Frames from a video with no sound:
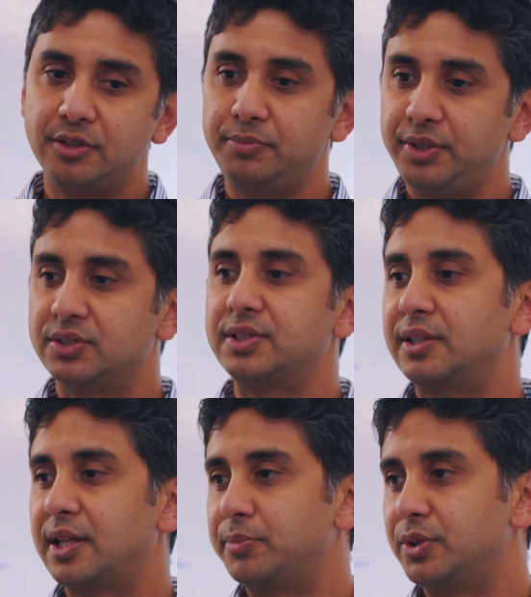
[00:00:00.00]
means that
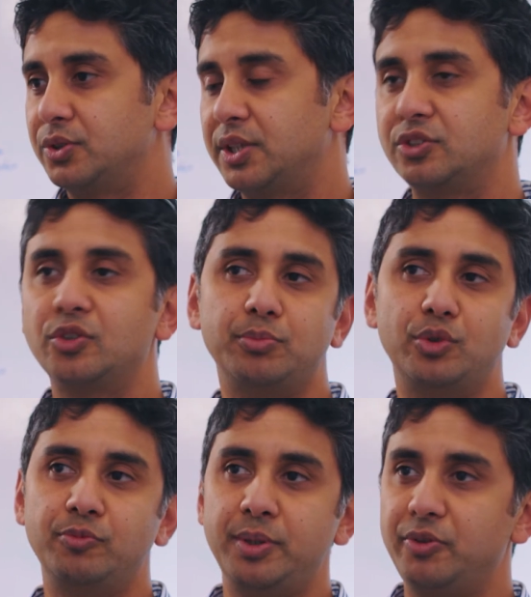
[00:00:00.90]
that person has not moved
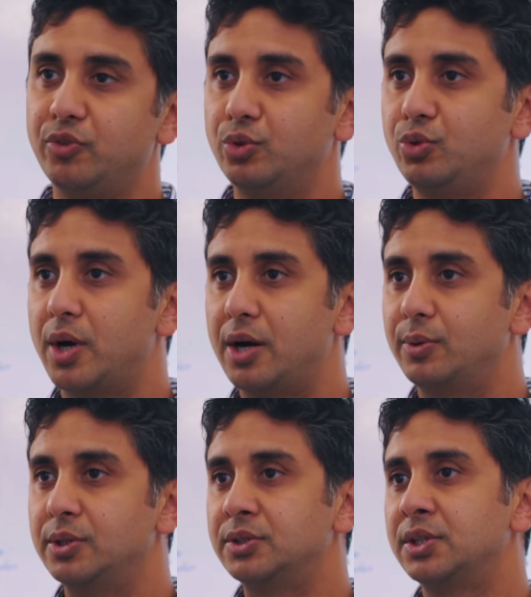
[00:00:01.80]
maybe for 2
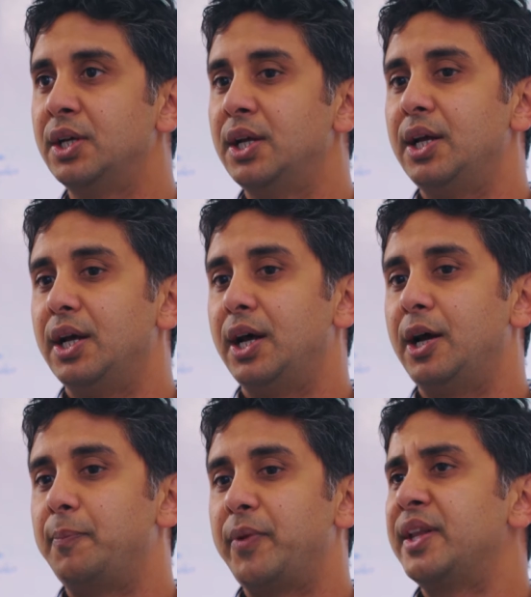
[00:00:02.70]
hours.
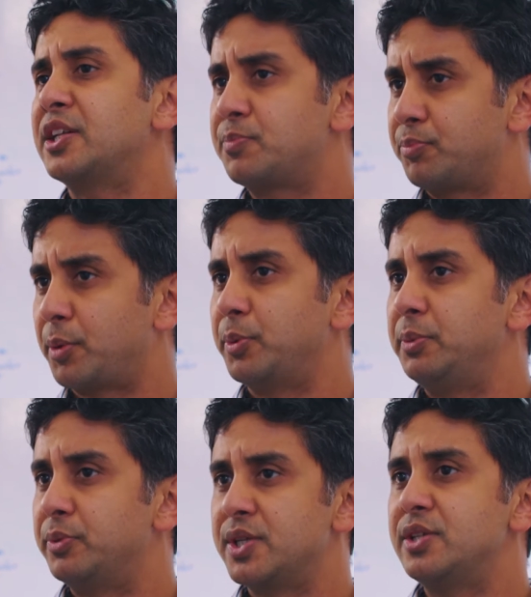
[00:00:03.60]
And that's properly
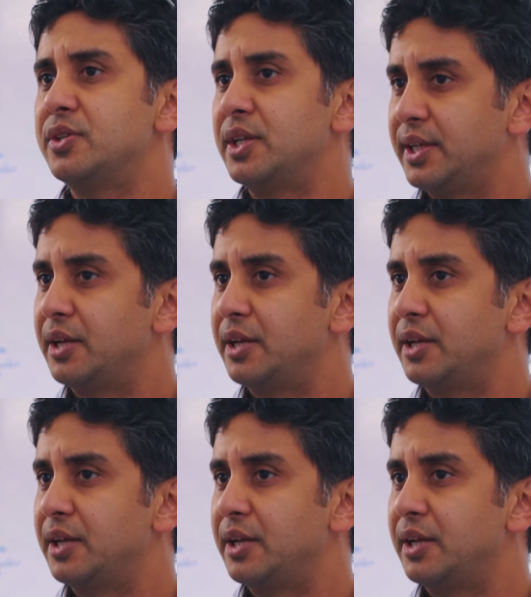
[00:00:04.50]
presented and can be